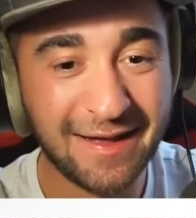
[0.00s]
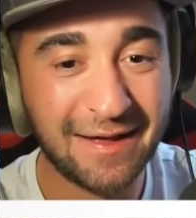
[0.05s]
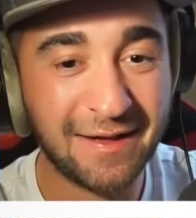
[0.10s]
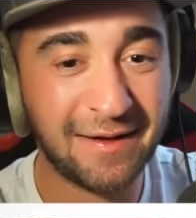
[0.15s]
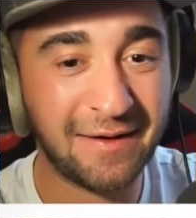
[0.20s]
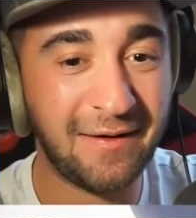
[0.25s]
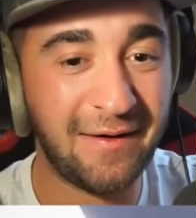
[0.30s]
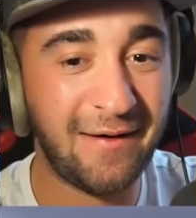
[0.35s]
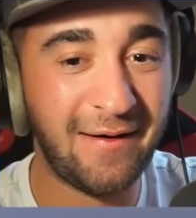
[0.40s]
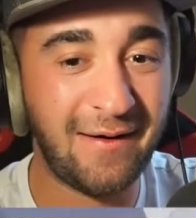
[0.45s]

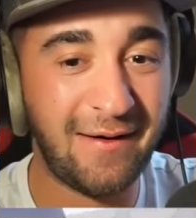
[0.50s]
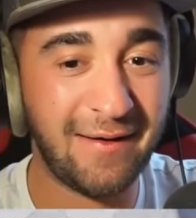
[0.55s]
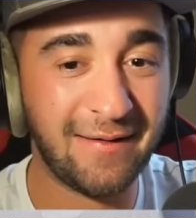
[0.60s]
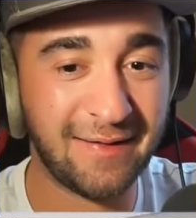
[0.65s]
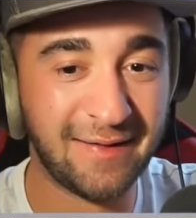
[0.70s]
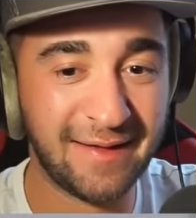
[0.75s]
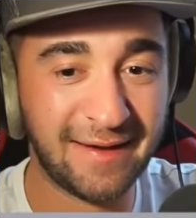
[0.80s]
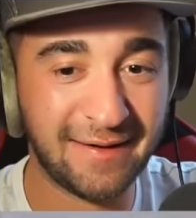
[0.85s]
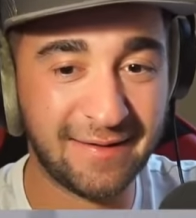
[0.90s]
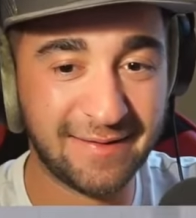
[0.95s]

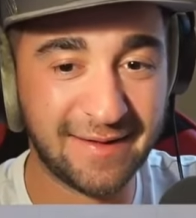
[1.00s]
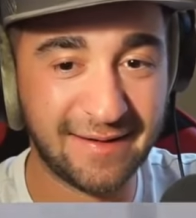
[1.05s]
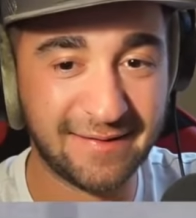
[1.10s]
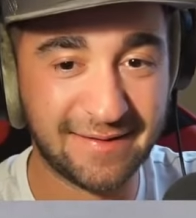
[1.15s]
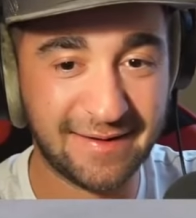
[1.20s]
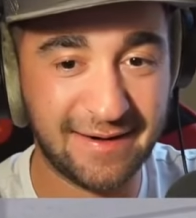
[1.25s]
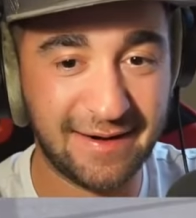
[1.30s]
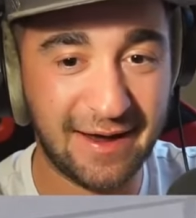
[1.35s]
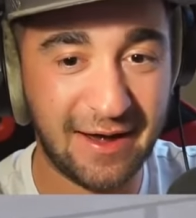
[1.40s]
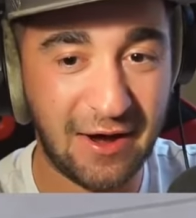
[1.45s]
Oh, little does
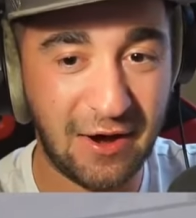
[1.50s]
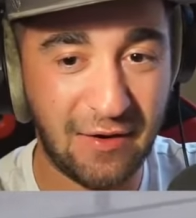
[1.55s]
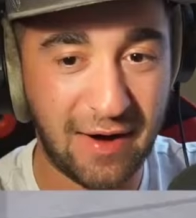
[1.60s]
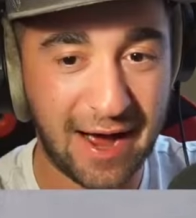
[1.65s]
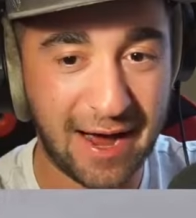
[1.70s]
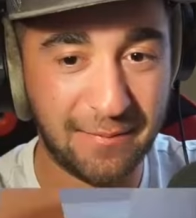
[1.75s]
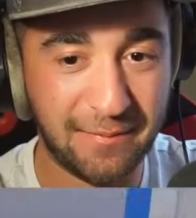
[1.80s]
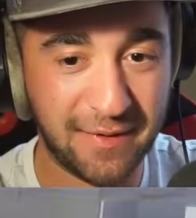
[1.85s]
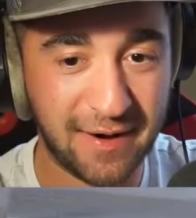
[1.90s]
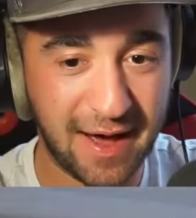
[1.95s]
he know
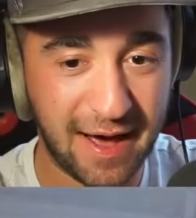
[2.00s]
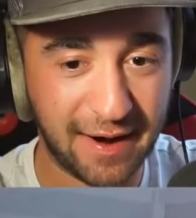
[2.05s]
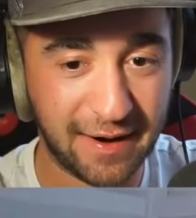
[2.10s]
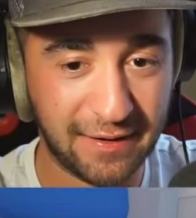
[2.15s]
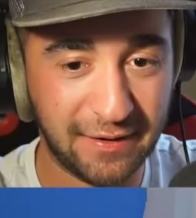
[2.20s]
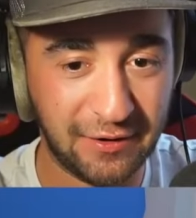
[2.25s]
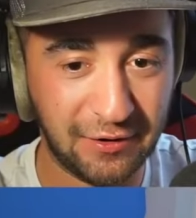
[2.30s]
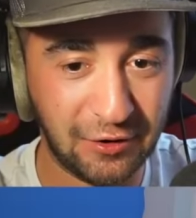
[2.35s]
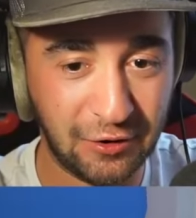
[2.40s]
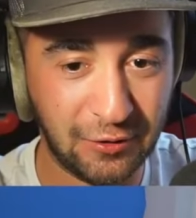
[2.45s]
I'm not a
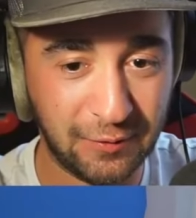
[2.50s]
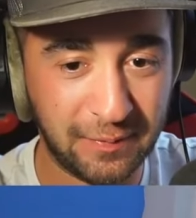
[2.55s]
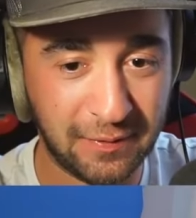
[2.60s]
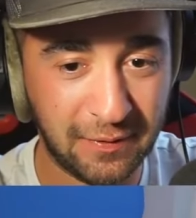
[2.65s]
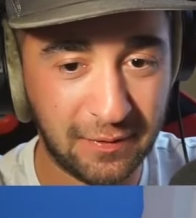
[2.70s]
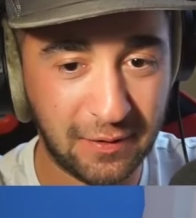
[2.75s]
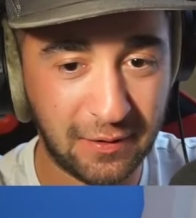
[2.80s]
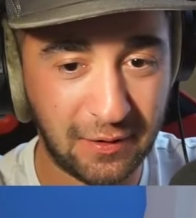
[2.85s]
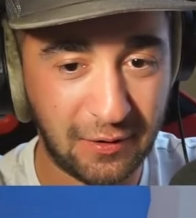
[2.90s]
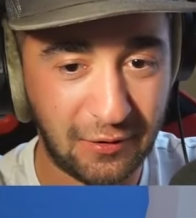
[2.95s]
noob.
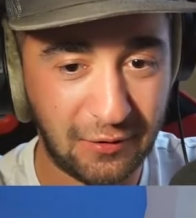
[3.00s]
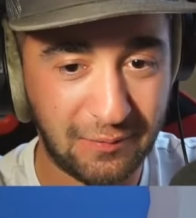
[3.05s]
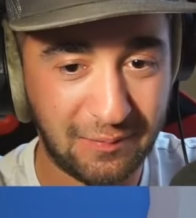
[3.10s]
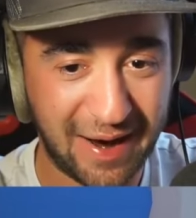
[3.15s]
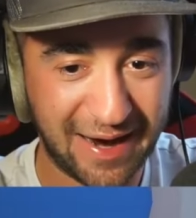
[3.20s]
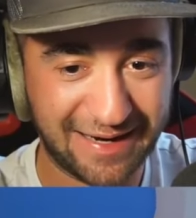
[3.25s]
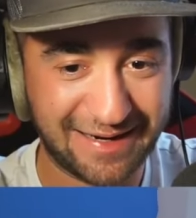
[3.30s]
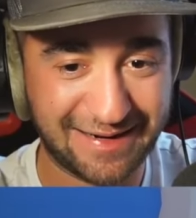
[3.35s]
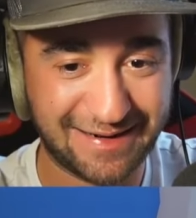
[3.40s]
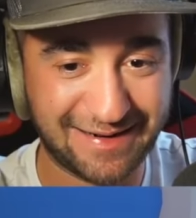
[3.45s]
Oh
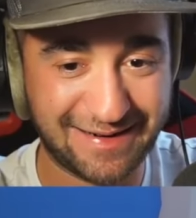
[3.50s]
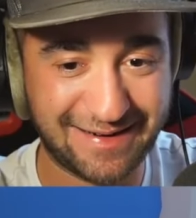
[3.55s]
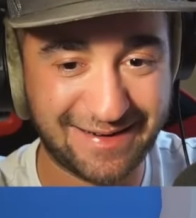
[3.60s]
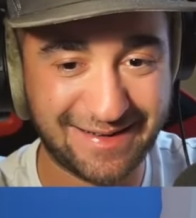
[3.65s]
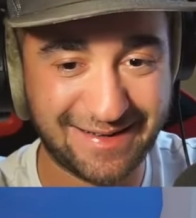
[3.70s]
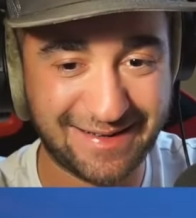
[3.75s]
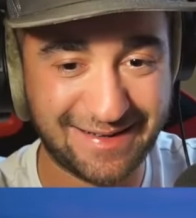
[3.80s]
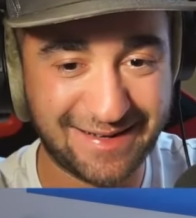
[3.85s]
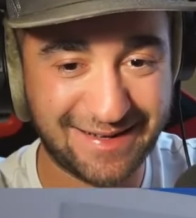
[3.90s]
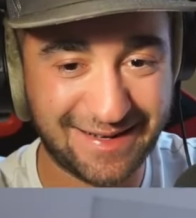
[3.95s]
my.
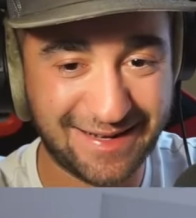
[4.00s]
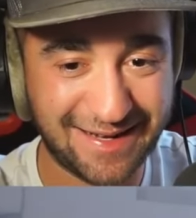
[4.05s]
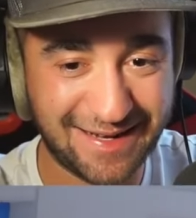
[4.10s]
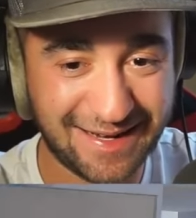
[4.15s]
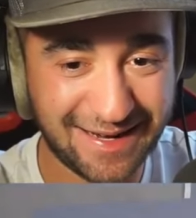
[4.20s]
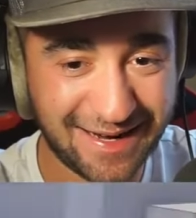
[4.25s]
Where is he?